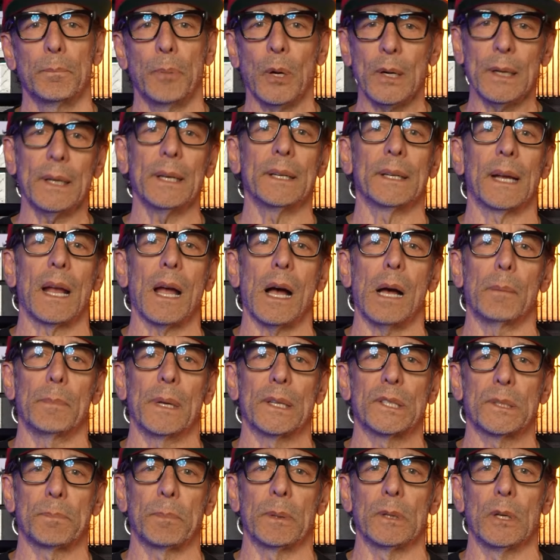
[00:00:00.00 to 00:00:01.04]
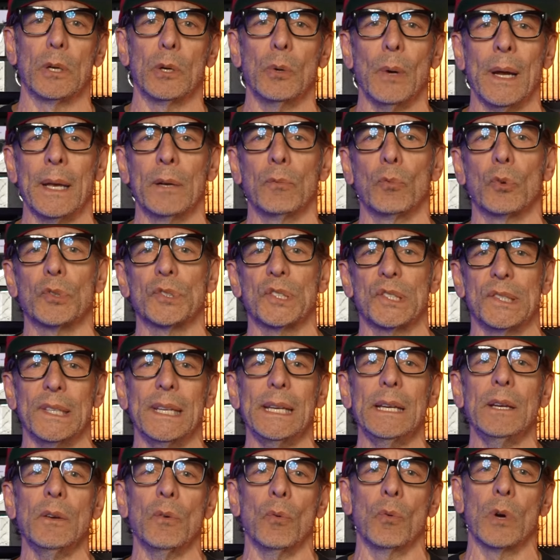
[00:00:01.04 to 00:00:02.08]
Put it in the comments below, and we'll
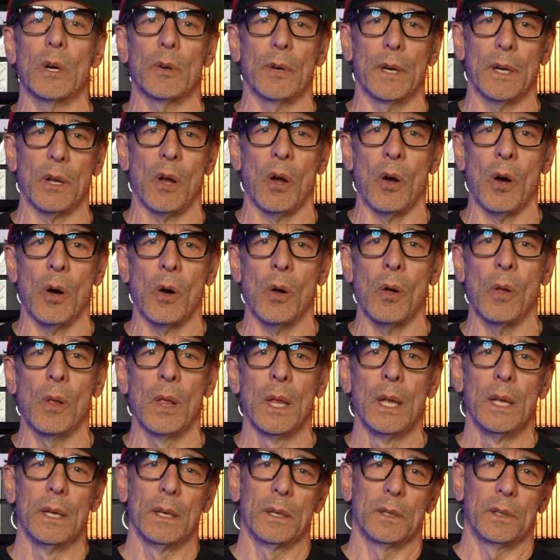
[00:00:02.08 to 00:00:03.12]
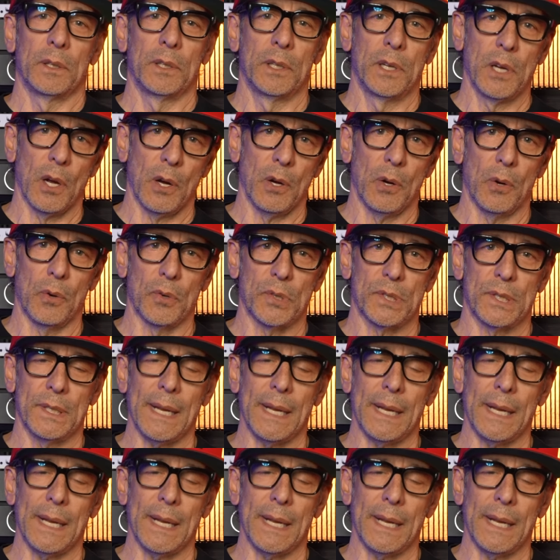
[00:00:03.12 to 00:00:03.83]
see where it all goes.